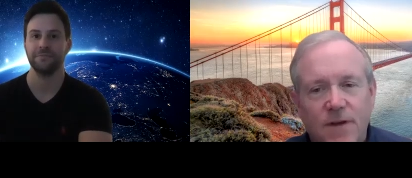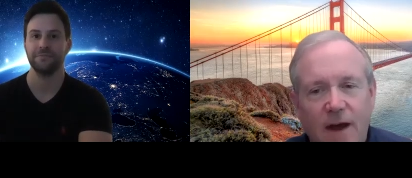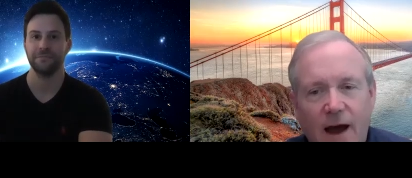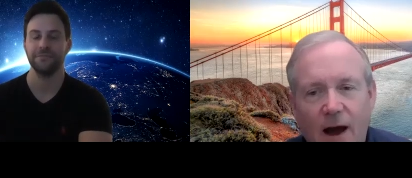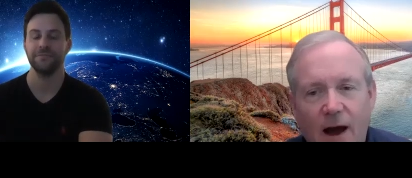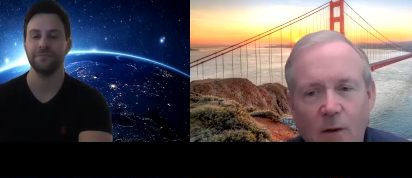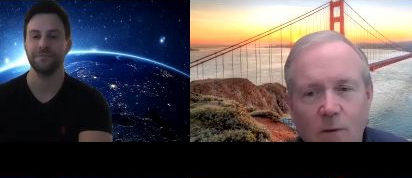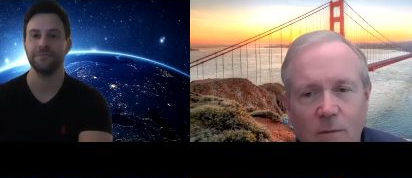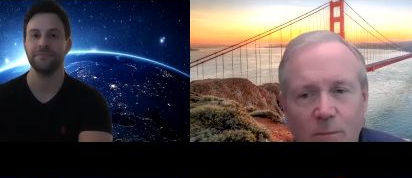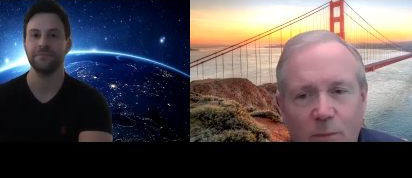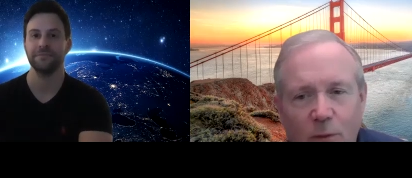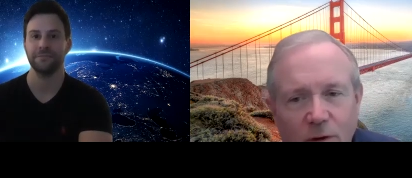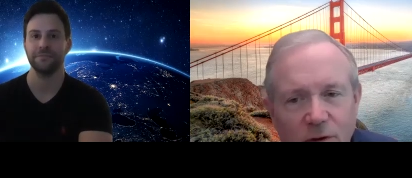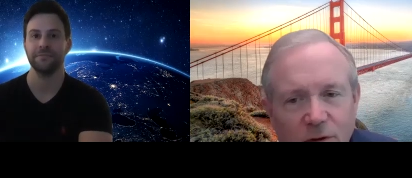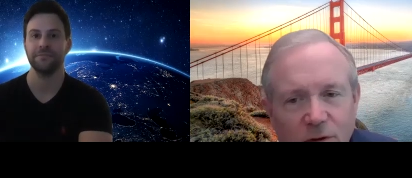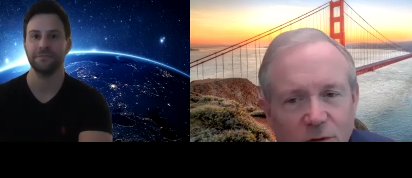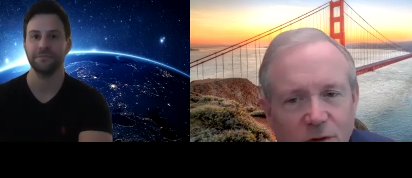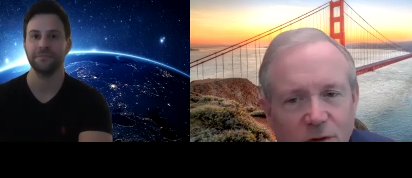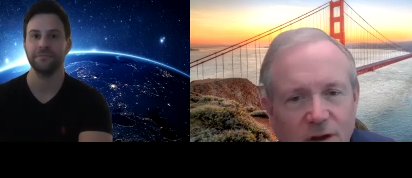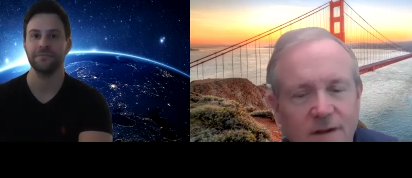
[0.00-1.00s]
Speaker 1: How important do
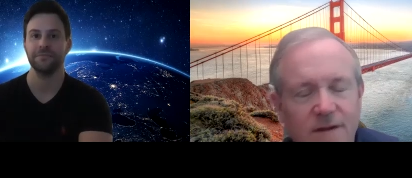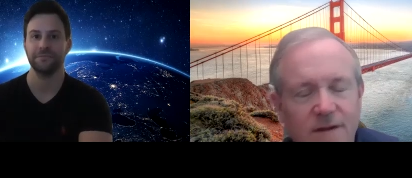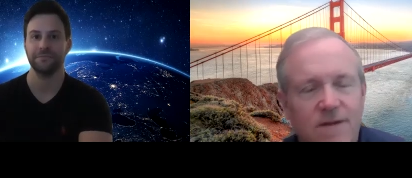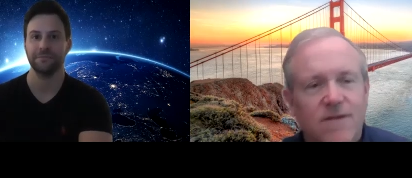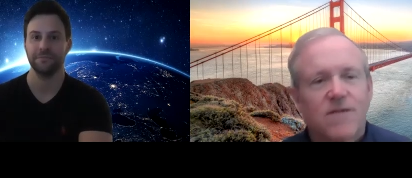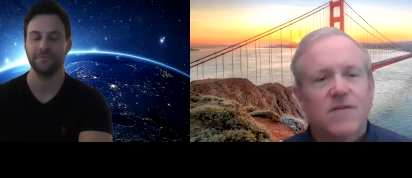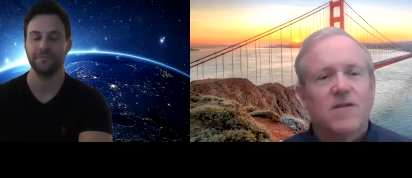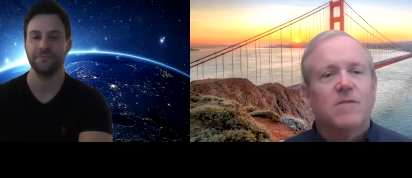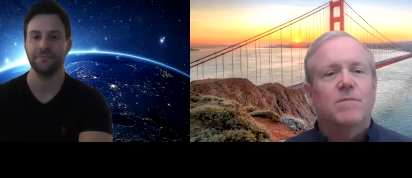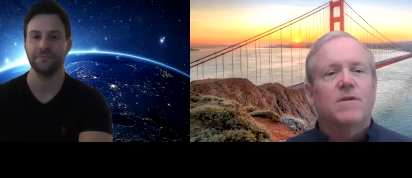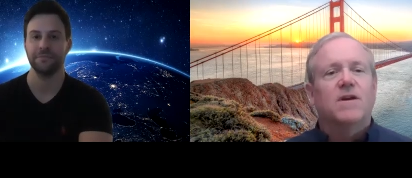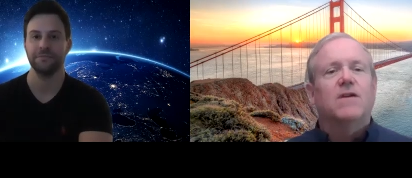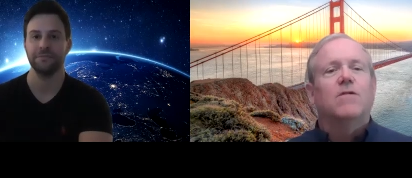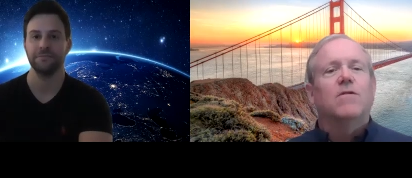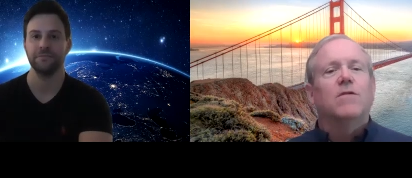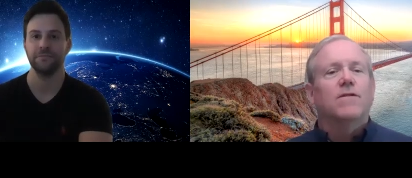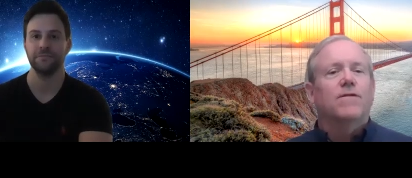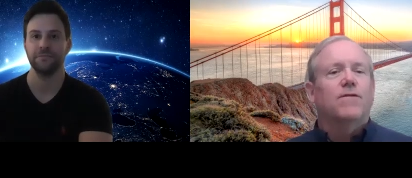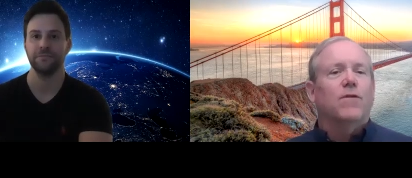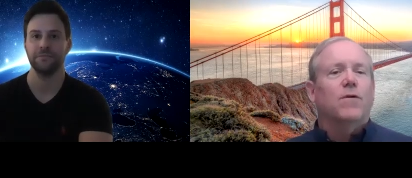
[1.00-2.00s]
you think this is going to be
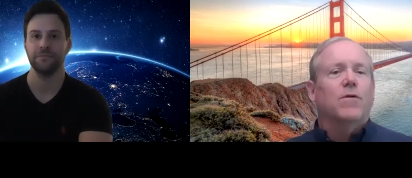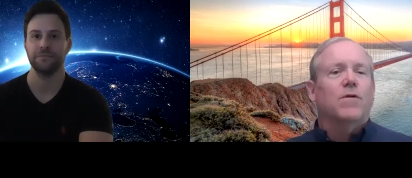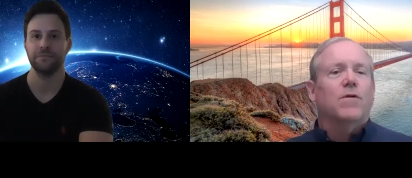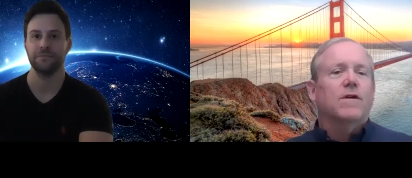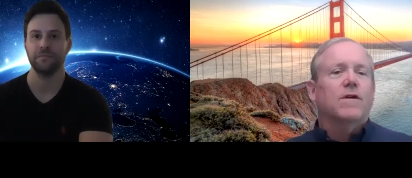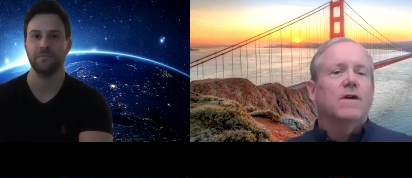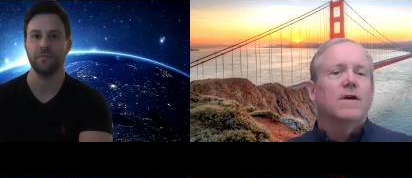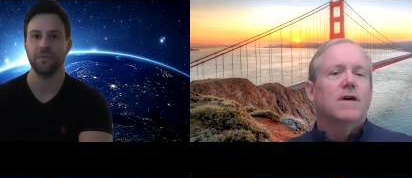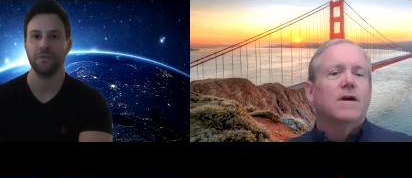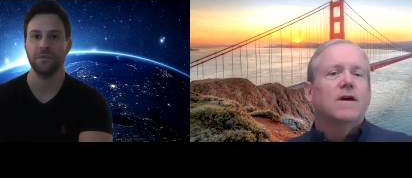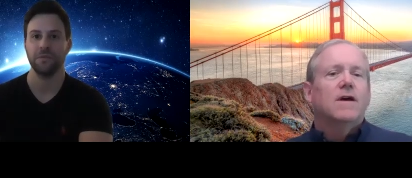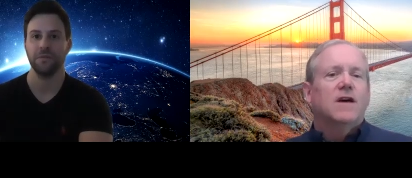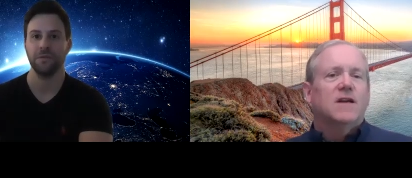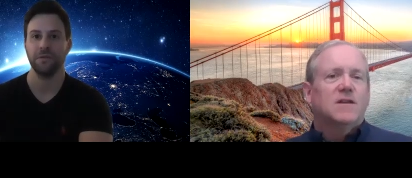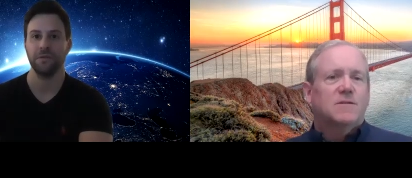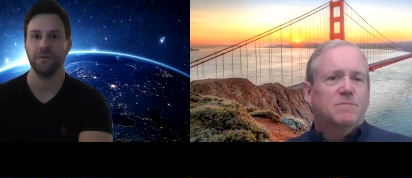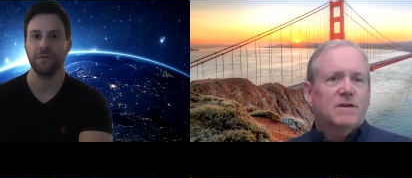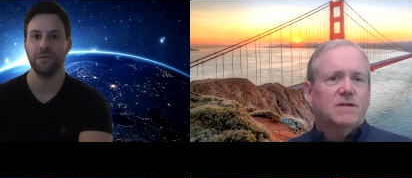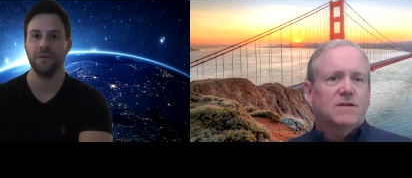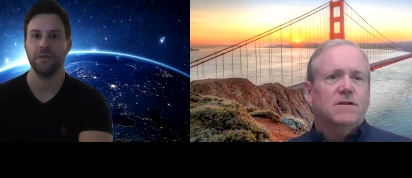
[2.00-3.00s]
going forward,
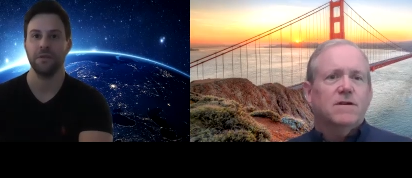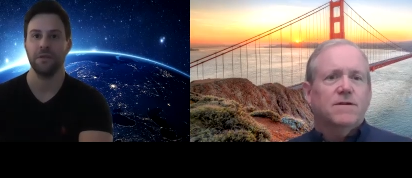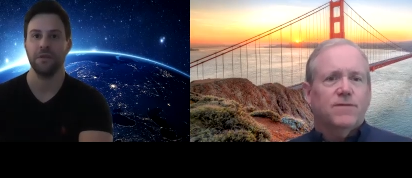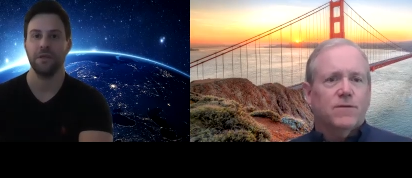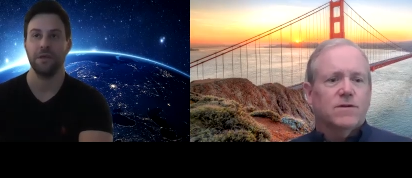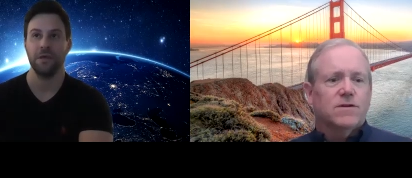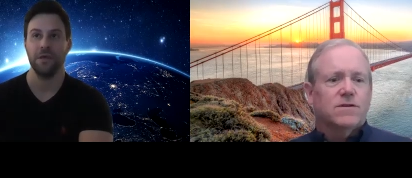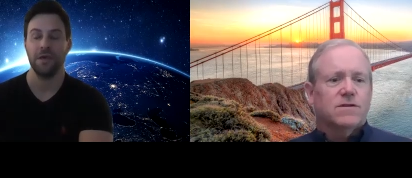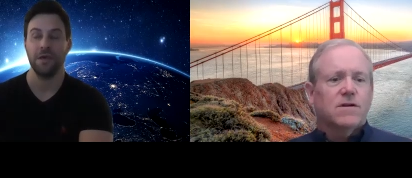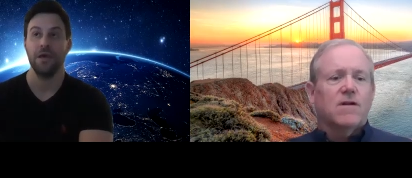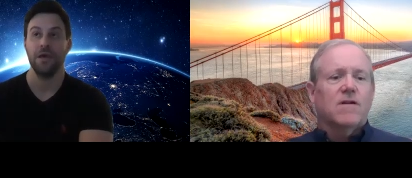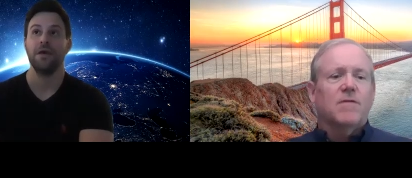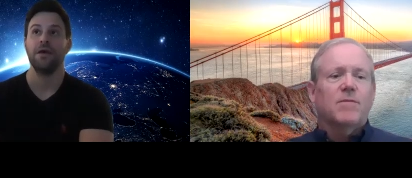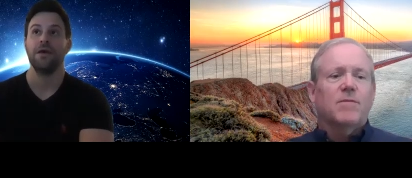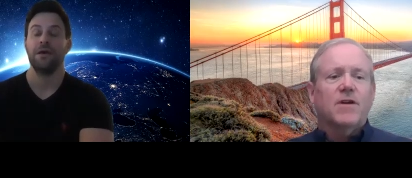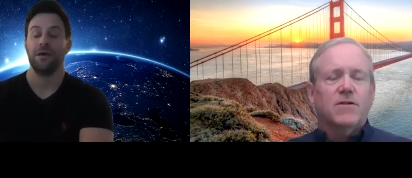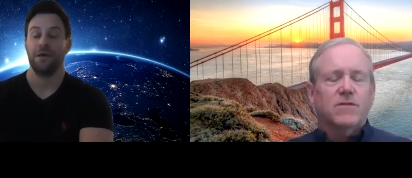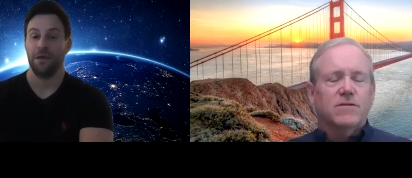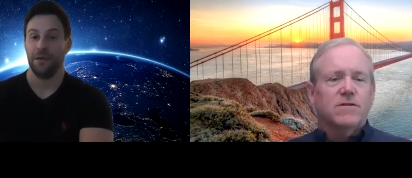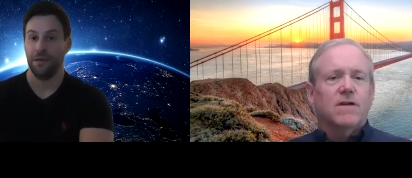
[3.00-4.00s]
especially for a startup like
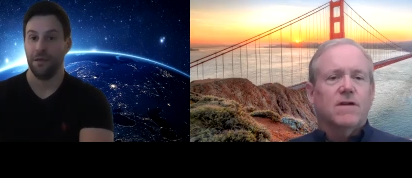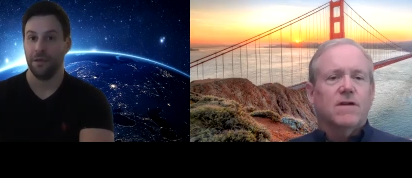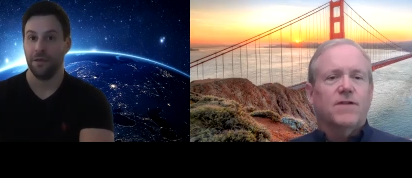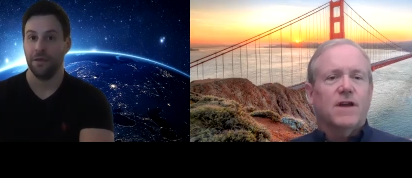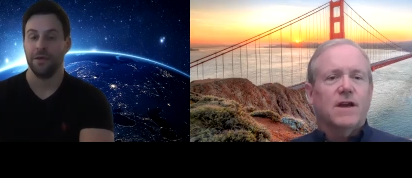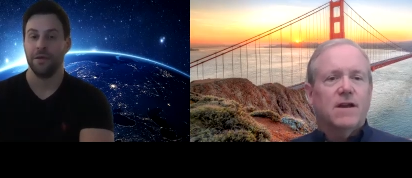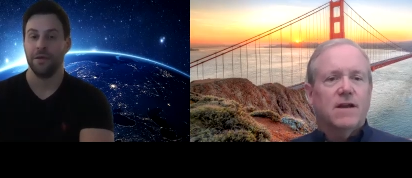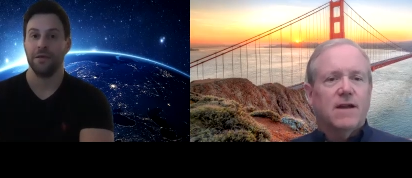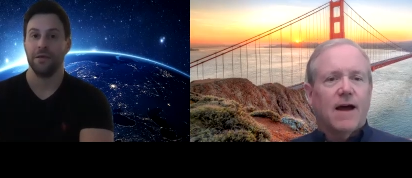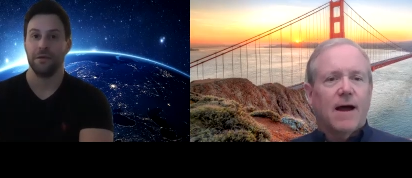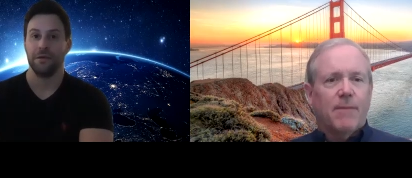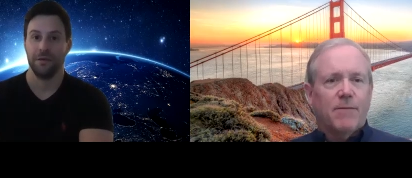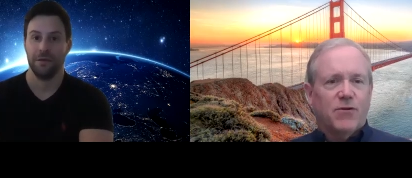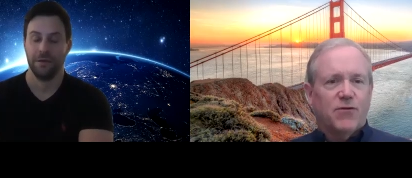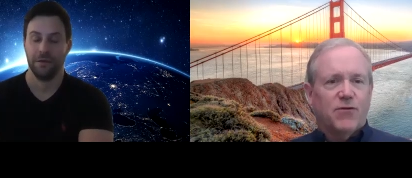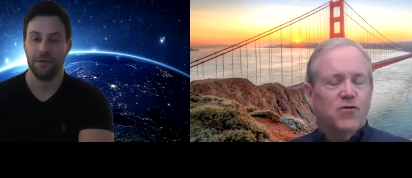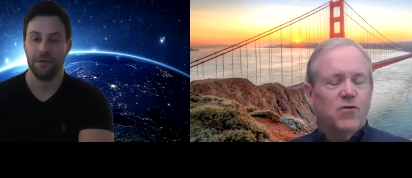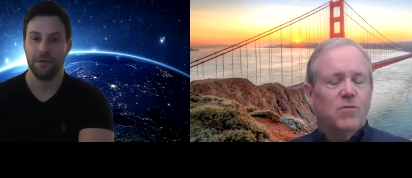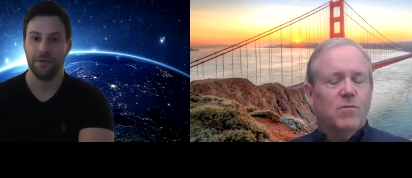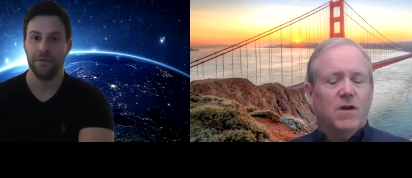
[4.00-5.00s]
yourself? That I'm
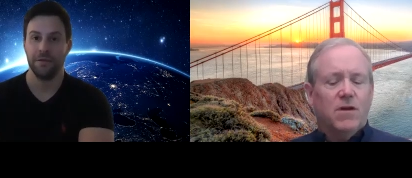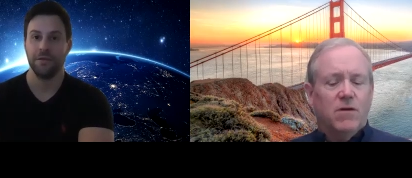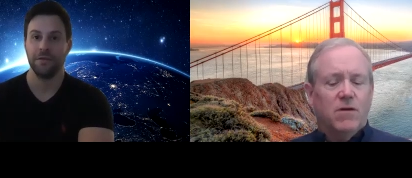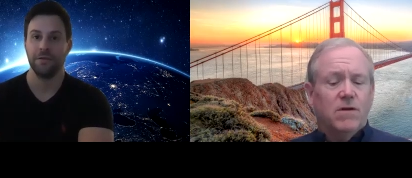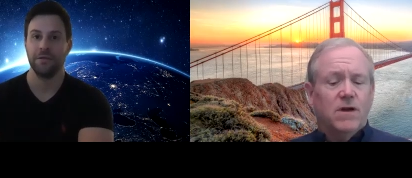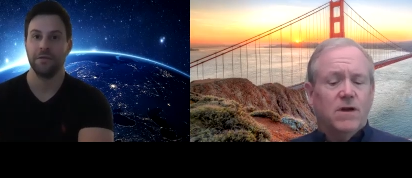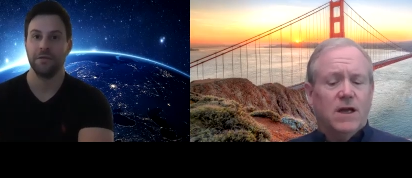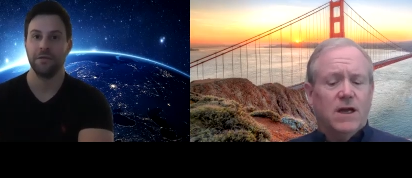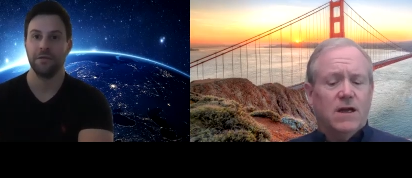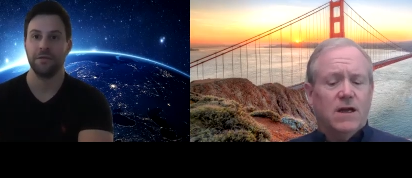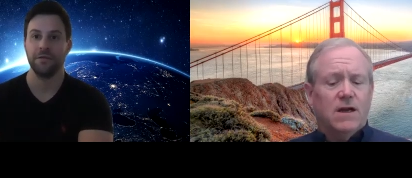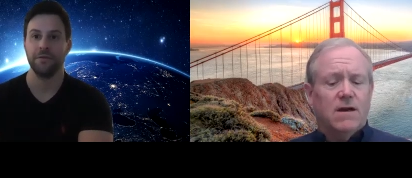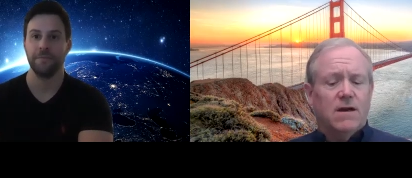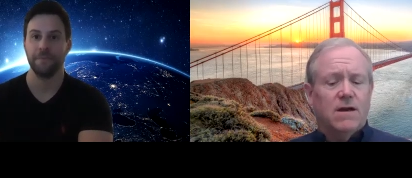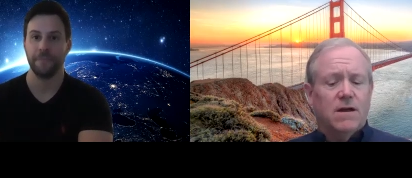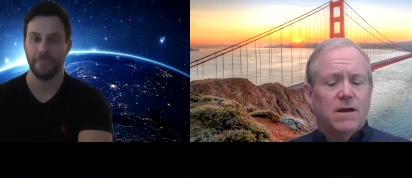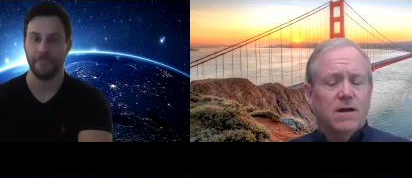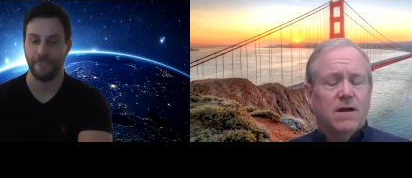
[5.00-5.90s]
assuming you need